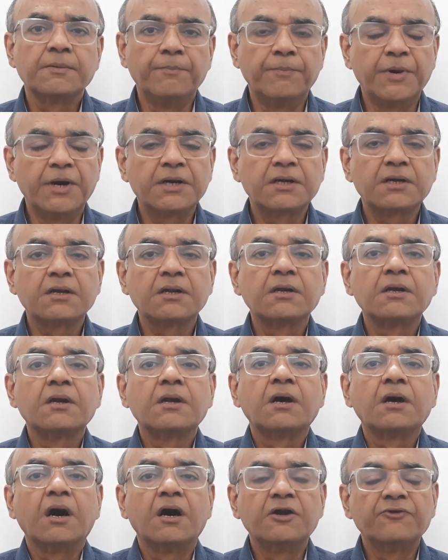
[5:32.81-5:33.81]
but
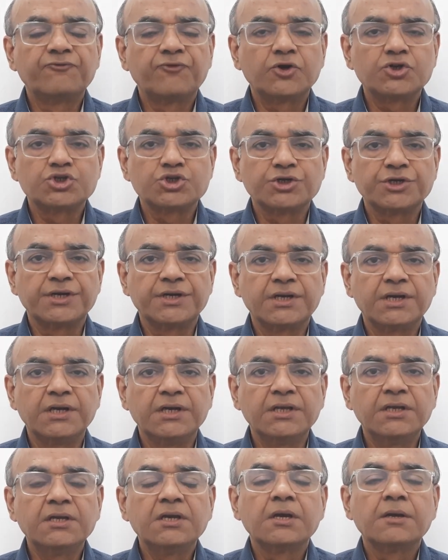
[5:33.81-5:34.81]

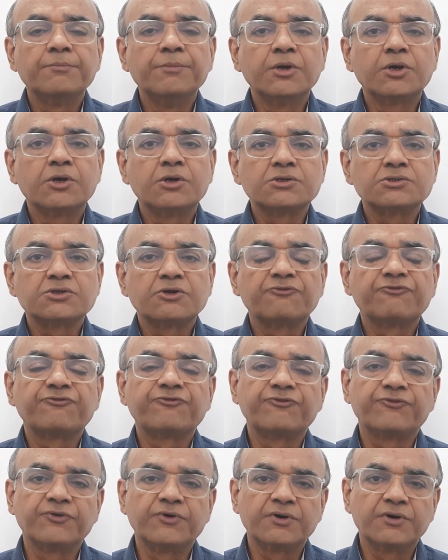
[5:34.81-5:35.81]
unfortunately, because
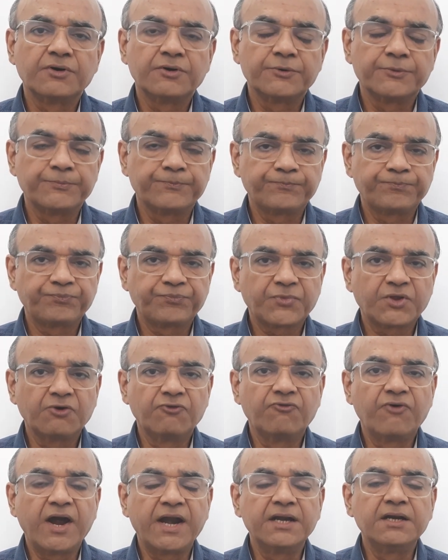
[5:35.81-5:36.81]
of
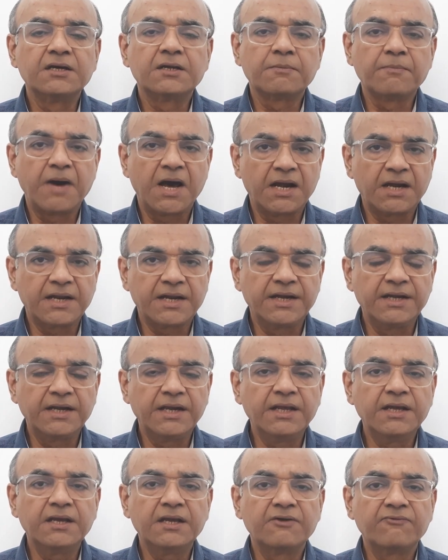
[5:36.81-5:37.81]
wider
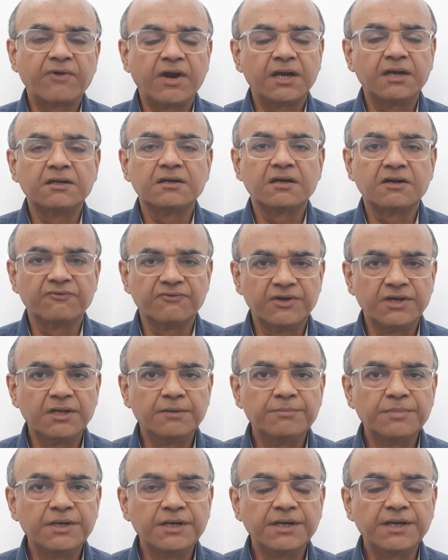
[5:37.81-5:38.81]
marketing and wider
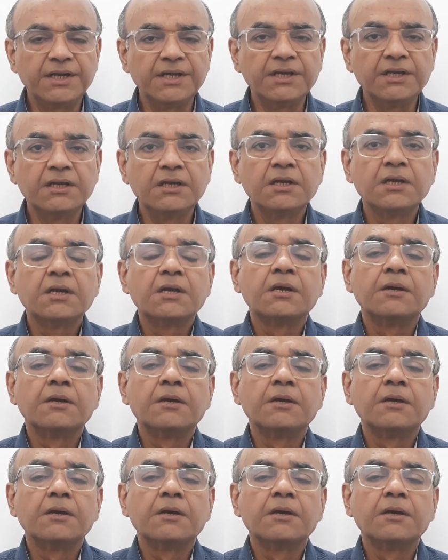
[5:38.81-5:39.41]
availability,